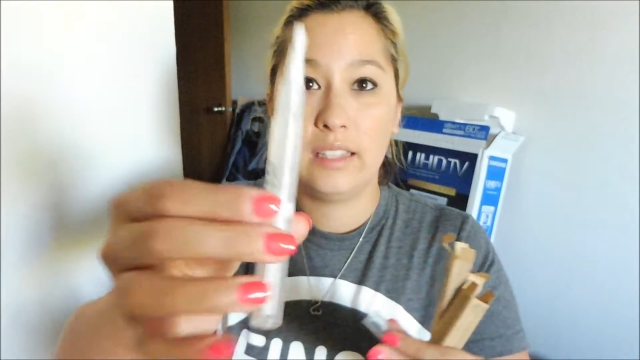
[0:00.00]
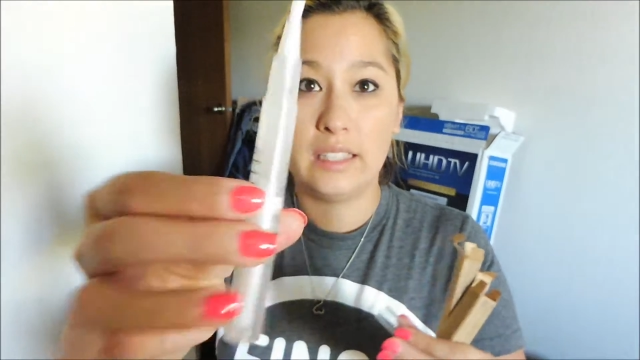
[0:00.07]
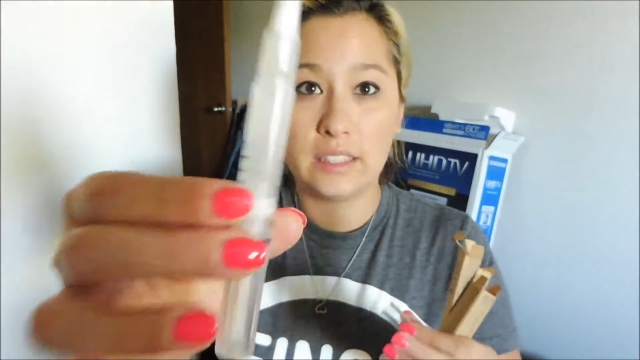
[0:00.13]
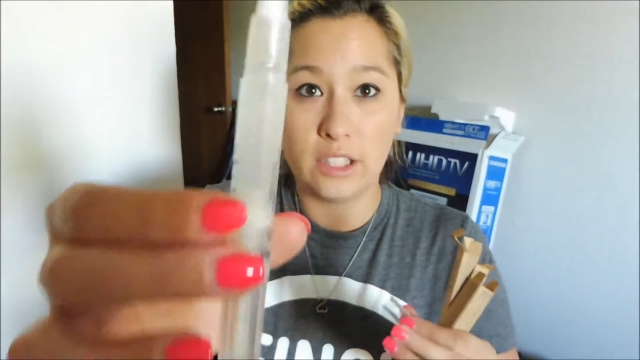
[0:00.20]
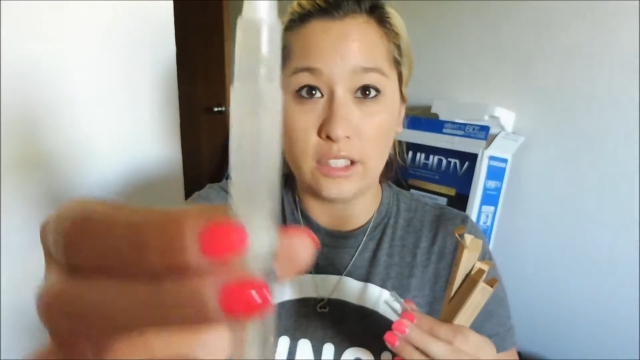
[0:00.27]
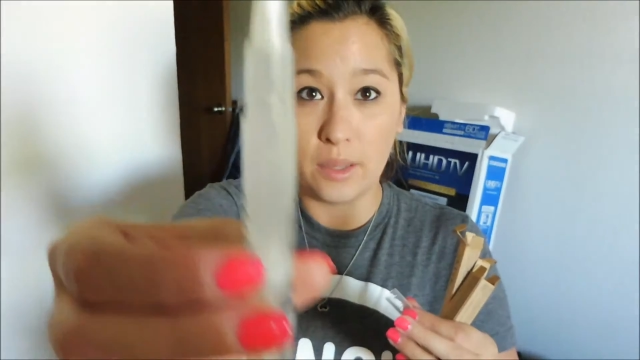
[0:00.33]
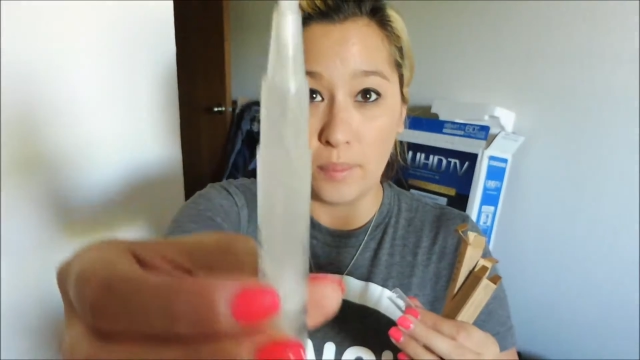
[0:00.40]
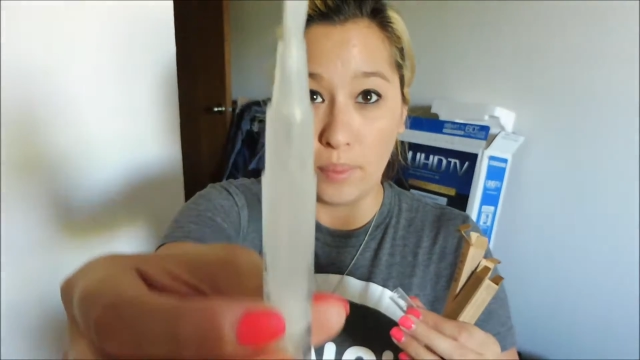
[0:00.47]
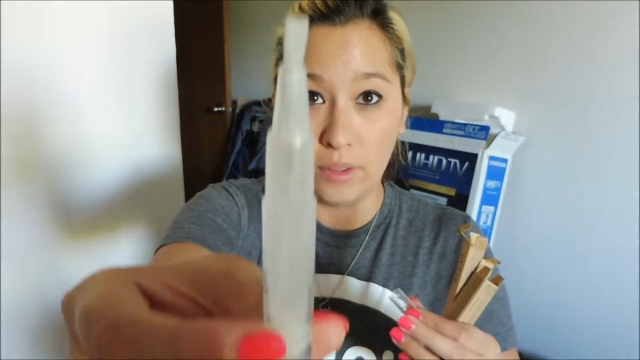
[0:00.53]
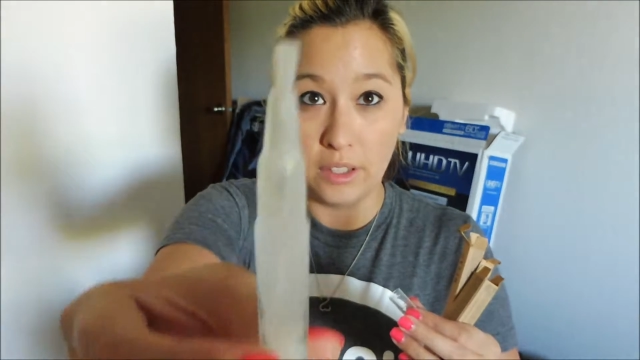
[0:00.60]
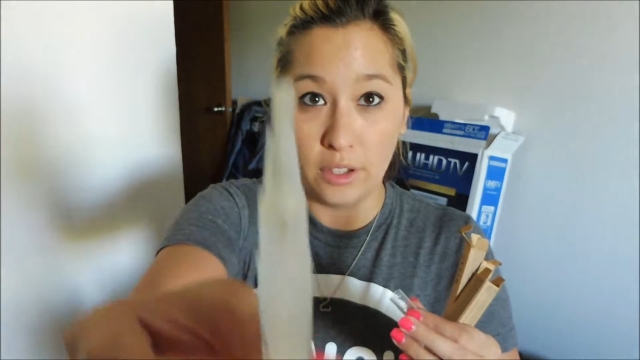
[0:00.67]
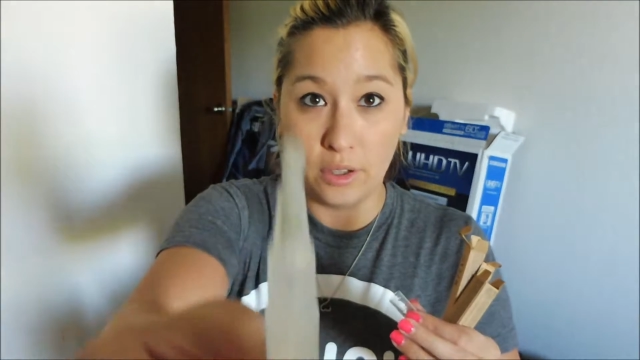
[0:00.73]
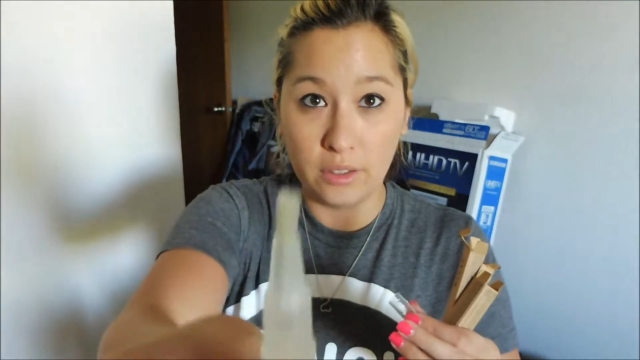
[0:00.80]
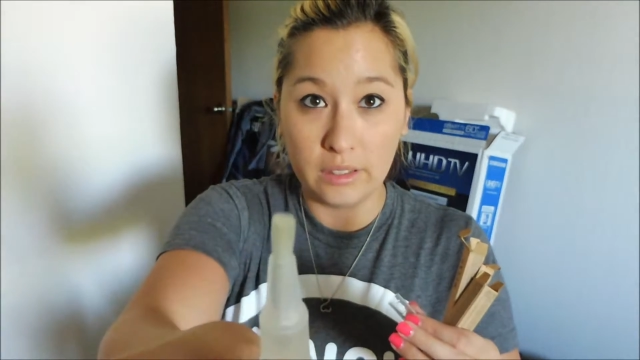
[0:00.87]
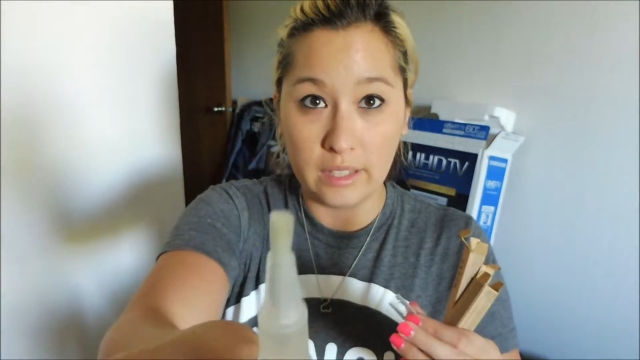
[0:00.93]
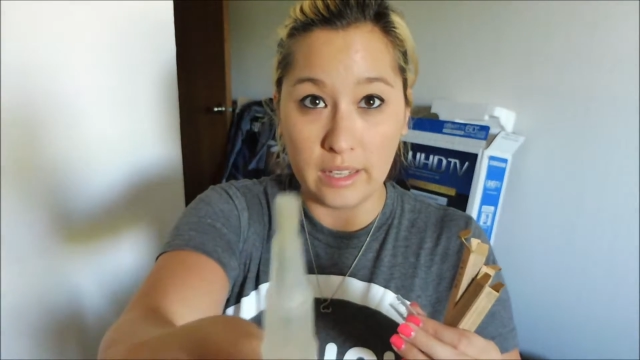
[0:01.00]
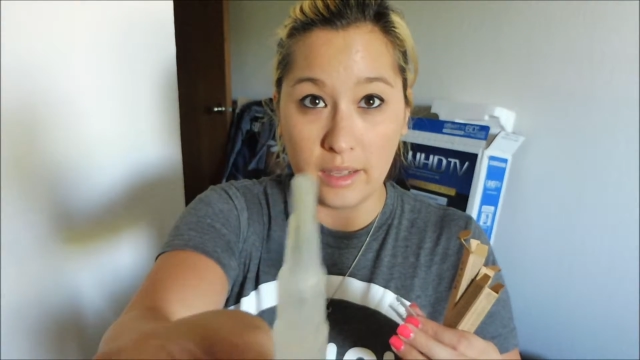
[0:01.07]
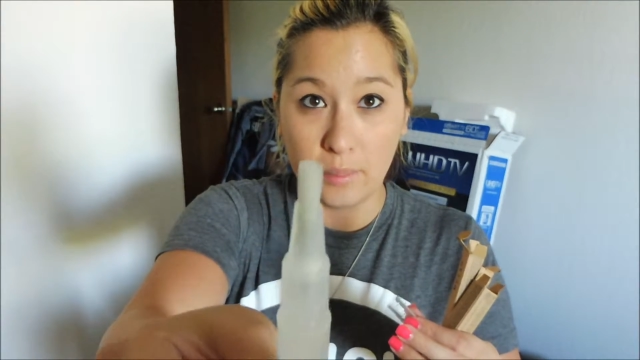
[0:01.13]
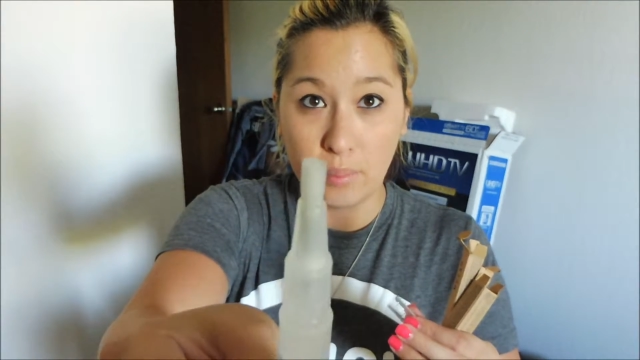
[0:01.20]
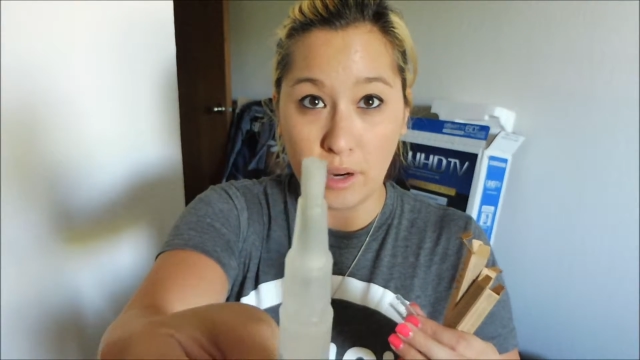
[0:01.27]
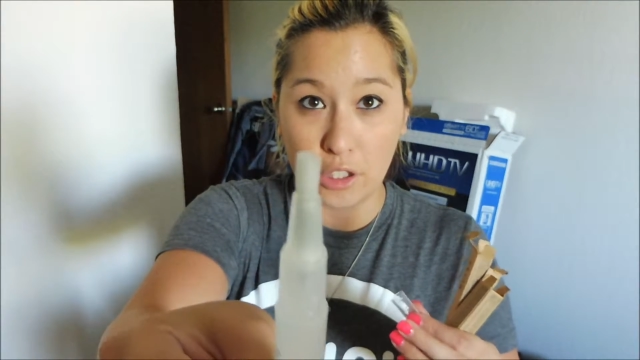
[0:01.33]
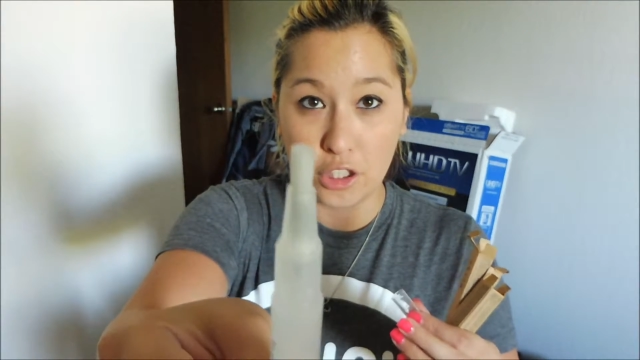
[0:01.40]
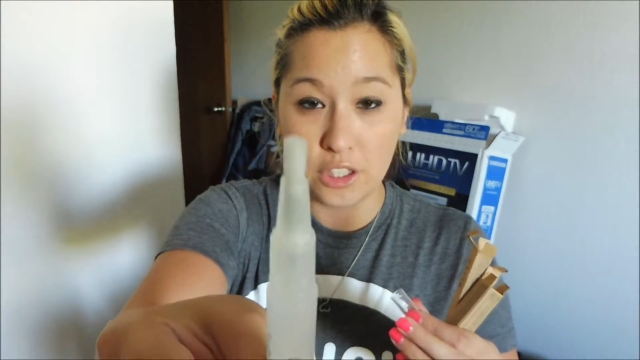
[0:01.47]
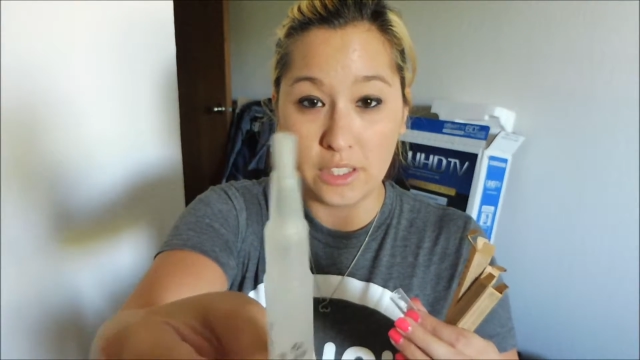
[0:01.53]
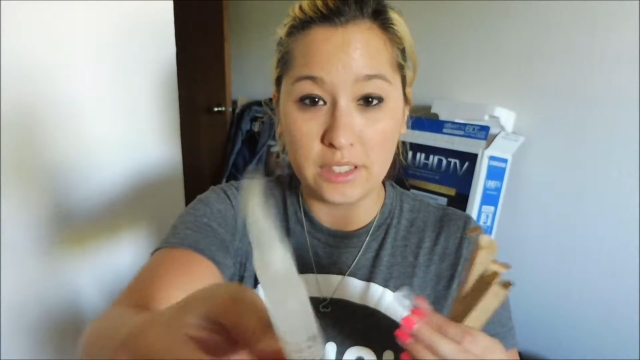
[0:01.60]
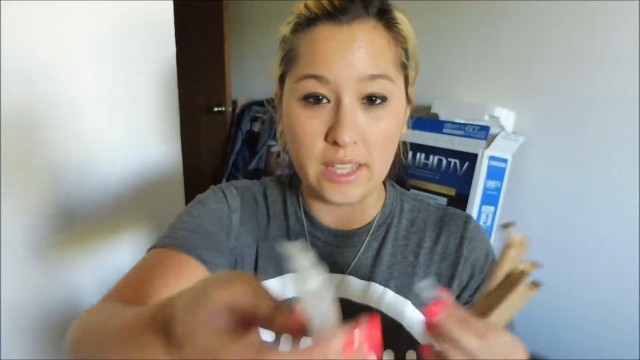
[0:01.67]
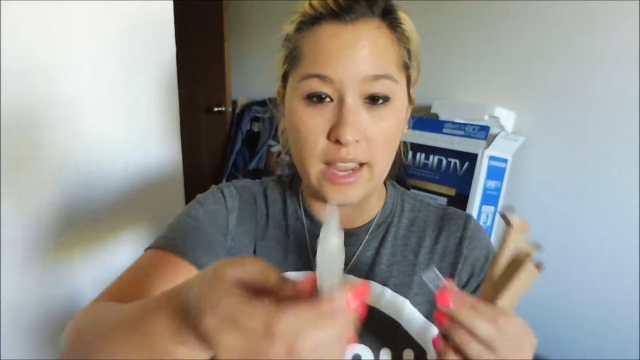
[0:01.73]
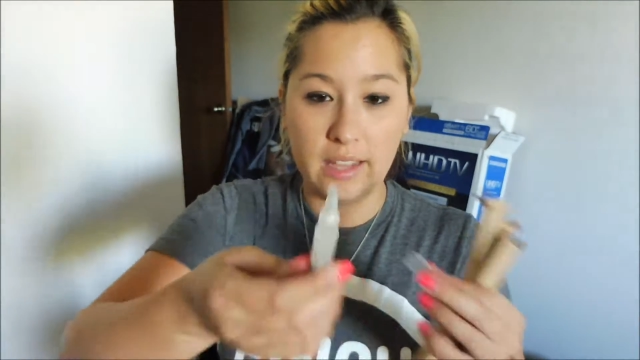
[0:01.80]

These are the little brushes,